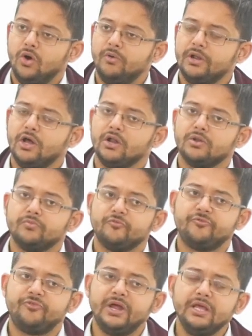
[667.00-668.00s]
Overall,
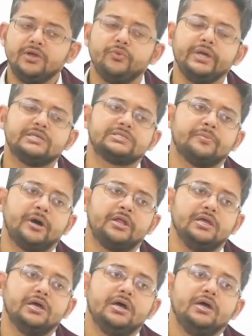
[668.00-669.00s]
very quick
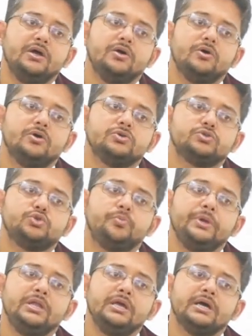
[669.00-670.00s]
summary,
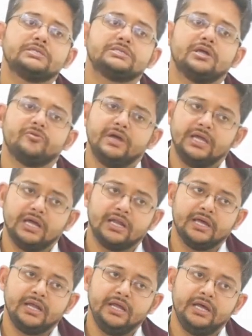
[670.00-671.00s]
superior cervical
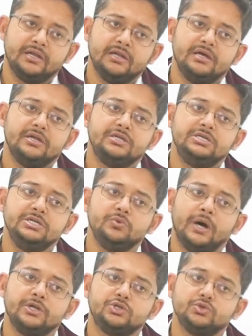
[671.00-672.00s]
ganglion,
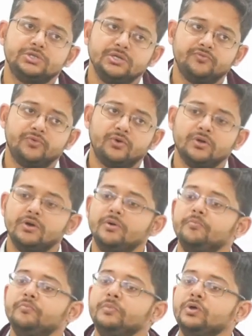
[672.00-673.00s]
T1 to T4,
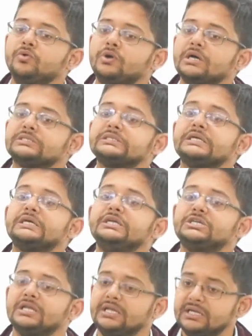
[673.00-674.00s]
mucus
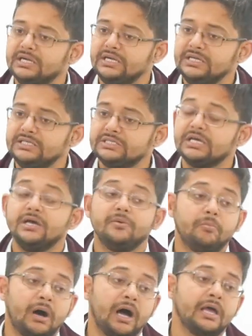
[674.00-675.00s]
secretion increased
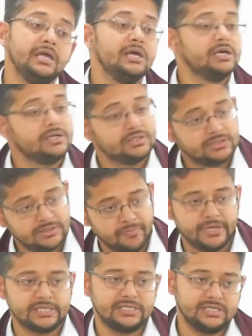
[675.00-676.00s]
by
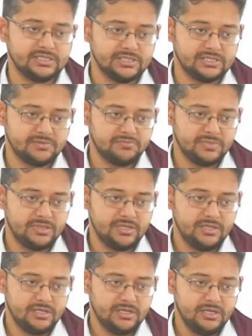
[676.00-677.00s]
sympathetic system.
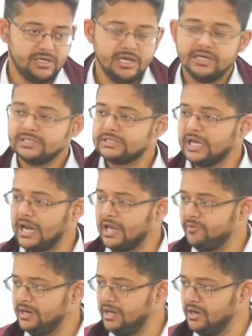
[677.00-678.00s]

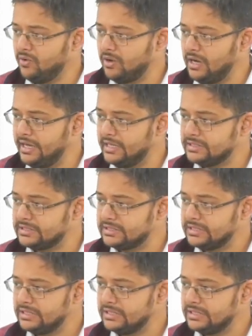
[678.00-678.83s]
Salivary nucleus